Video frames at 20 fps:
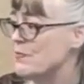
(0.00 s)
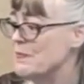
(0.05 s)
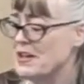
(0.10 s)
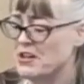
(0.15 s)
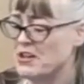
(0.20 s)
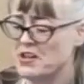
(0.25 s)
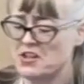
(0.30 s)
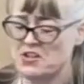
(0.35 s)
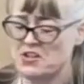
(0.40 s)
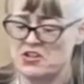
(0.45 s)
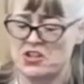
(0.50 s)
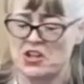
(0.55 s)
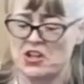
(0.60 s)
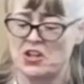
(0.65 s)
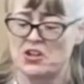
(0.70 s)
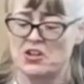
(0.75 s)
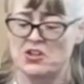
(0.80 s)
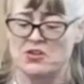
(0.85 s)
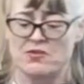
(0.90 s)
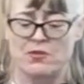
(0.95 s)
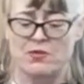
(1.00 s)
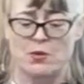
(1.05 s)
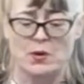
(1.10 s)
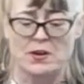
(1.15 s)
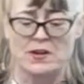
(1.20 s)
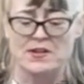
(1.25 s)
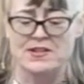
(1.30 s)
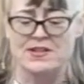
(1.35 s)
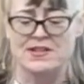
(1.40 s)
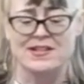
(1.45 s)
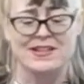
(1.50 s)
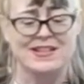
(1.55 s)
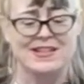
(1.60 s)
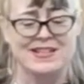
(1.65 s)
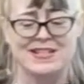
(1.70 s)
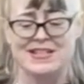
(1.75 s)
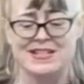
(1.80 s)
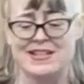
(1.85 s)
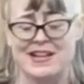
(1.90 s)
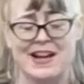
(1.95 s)
marriage, divorce
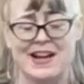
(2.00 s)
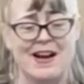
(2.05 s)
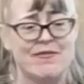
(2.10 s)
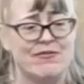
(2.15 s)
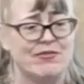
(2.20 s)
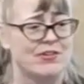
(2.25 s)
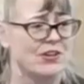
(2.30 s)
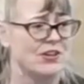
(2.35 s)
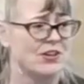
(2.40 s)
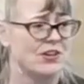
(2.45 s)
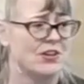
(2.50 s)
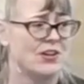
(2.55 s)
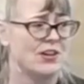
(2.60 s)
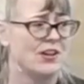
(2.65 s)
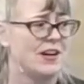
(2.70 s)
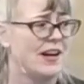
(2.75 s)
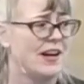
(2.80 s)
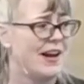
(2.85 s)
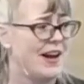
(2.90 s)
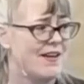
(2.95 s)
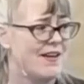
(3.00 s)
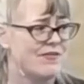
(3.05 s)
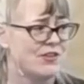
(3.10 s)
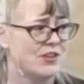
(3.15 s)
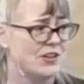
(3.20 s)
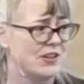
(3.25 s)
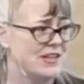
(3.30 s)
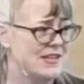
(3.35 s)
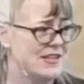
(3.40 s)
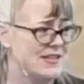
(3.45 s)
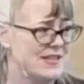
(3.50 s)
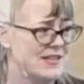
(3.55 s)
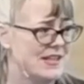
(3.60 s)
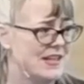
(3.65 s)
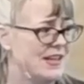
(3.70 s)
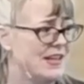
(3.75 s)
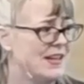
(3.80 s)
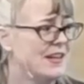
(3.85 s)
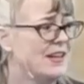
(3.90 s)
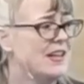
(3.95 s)
is never, ever
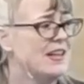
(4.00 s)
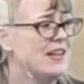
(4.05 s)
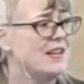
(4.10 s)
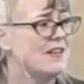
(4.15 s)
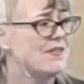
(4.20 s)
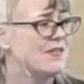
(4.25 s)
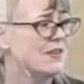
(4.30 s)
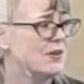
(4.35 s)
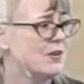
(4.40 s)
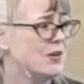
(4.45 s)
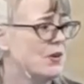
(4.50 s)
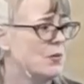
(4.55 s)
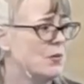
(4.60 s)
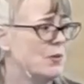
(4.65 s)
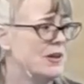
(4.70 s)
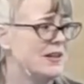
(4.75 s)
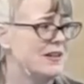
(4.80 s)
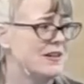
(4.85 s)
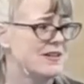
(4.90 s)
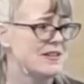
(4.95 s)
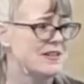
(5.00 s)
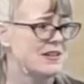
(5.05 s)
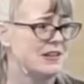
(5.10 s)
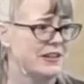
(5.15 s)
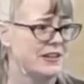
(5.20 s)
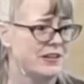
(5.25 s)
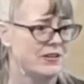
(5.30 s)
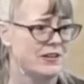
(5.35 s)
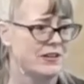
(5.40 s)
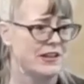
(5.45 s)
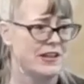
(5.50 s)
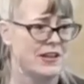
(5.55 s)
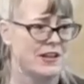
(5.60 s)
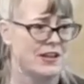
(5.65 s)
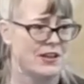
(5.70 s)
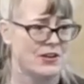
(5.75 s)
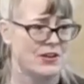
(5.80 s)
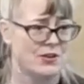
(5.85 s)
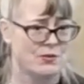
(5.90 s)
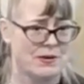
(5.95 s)
easy, even when it is clearly
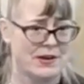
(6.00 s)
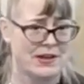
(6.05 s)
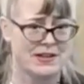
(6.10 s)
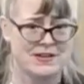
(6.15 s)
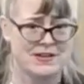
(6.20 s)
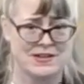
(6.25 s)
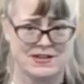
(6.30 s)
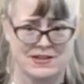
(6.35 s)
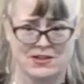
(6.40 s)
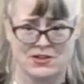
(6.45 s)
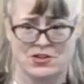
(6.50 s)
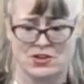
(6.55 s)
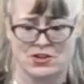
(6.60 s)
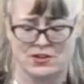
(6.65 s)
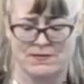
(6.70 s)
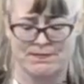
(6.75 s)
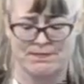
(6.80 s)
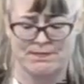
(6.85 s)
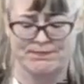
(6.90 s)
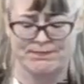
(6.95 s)
the right decision.